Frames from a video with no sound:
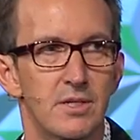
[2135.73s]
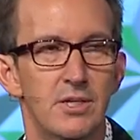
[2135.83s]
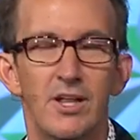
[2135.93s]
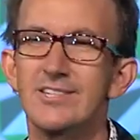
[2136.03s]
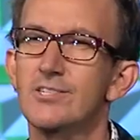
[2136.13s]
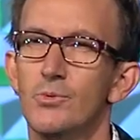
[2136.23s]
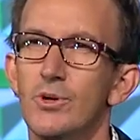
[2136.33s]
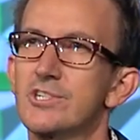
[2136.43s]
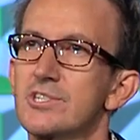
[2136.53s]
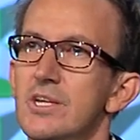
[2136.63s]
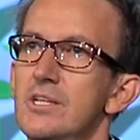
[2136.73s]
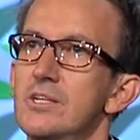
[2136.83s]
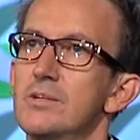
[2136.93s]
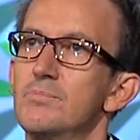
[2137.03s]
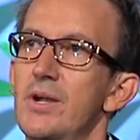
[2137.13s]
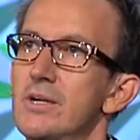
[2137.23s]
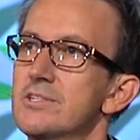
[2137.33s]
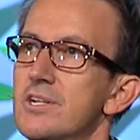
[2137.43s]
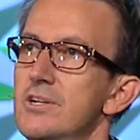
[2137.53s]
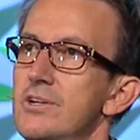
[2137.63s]
You know, that's the worst thing that
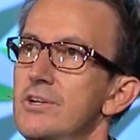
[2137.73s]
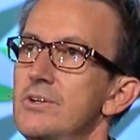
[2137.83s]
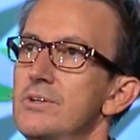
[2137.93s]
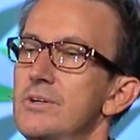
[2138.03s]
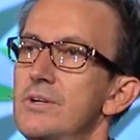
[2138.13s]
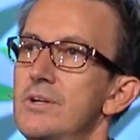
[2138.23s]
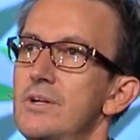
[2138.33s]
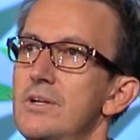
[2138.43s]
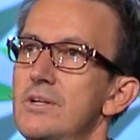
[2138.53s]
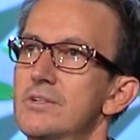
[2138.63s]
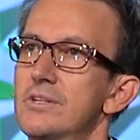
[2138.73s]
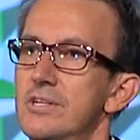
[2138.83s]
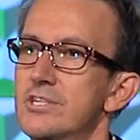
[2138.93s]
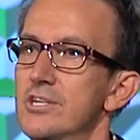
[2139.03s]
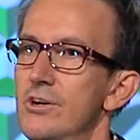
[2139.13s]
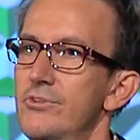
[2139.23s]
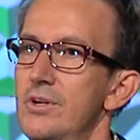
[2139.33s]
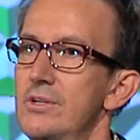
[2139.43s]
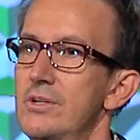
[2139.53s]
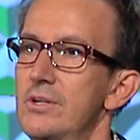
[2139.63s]
parents can do to their
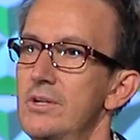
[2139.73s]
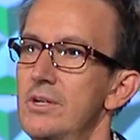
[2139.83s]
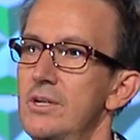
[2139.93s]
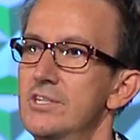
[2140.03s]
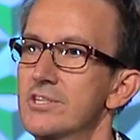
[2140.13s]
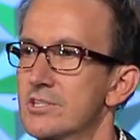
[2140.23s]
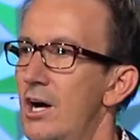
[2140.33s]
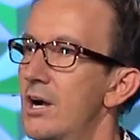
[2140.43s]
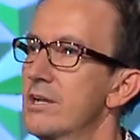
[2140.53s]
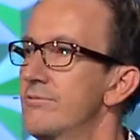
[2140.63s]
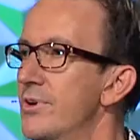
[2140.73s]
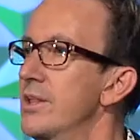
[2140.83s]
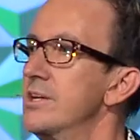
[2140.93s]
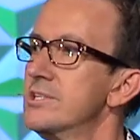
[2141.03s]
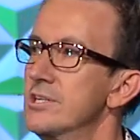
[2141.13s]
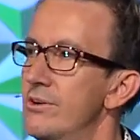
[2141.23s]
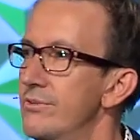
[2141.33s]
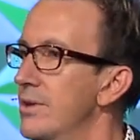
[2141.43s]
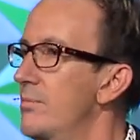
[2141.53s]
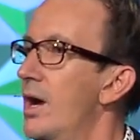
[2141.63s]
children is to talk in front of their
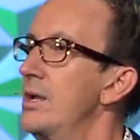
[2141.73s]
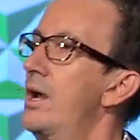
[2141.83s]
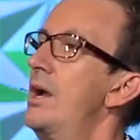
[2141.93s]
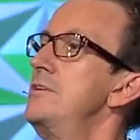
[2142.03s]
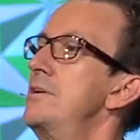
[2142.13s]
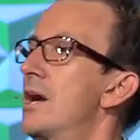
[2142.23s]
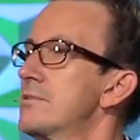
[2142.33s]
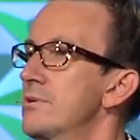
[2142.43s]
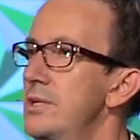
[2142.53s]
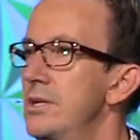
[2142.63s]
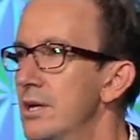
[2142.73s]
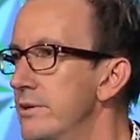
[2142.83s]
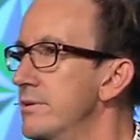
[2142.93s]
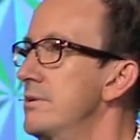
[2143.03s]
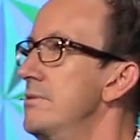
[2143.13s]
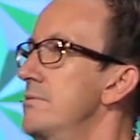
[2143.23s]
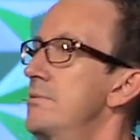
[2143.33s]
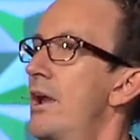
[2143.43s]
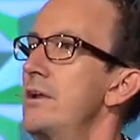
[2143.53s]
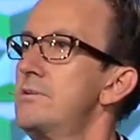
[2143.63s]
children about, yeah, you got three years and
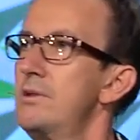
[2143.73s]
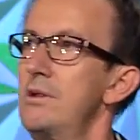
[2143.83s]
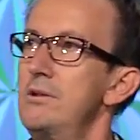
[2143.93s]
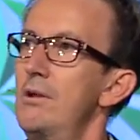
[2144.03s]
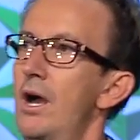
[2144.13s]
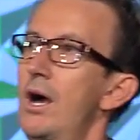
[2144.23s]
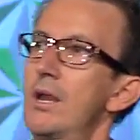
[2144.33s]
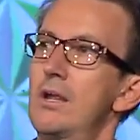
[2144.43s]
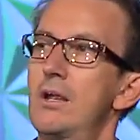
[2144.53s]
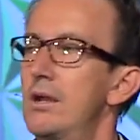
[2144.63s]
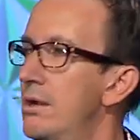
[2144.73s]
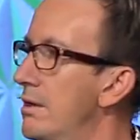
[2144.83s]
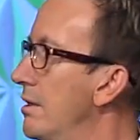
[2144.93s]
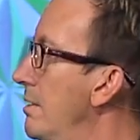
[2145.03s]
18, you out of here.